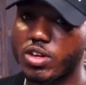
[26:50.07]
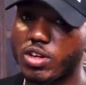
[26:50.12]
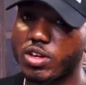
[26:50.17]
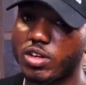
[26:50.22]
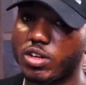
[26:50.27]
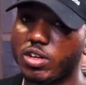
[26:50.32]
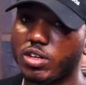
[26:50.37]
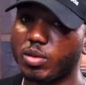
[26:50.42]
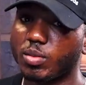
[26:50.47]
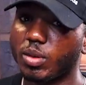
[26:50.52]

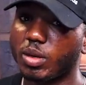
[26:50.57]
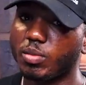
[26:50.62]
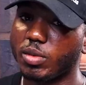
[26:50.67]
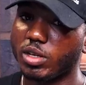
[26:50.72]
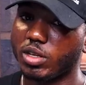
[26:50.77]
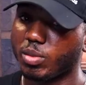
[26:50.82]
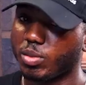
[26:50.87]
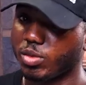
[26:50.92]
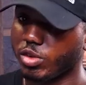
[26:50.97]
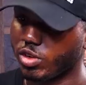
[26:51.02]
The man made
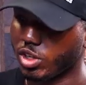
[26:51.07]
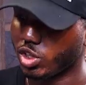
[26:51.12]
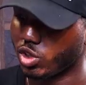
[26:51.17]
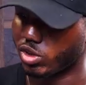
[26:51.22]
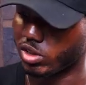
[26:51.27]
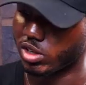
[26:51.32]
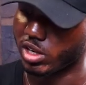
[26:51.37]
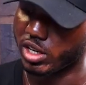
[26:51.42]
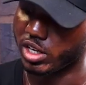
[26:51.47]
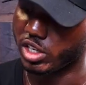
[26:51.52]
a prediction
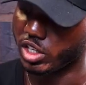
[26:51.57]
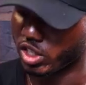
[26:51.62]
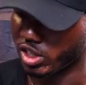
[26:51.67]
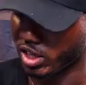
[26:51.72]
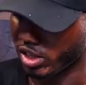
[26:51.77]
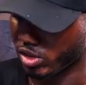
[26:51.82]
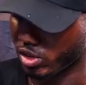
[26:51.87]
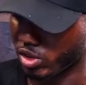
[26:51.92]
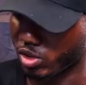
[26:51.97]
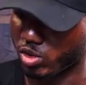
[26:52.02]
that AGI
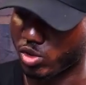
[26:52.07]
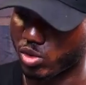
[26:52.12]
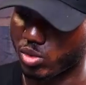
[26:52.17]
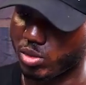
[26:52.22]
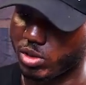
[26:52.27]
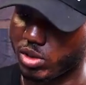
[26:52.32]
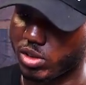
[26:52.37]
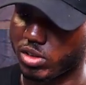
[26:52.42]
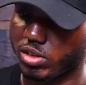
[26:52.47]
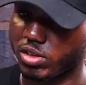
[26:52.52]
is going to
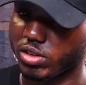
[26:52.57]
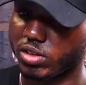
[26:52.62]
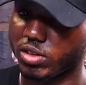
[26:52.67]
be,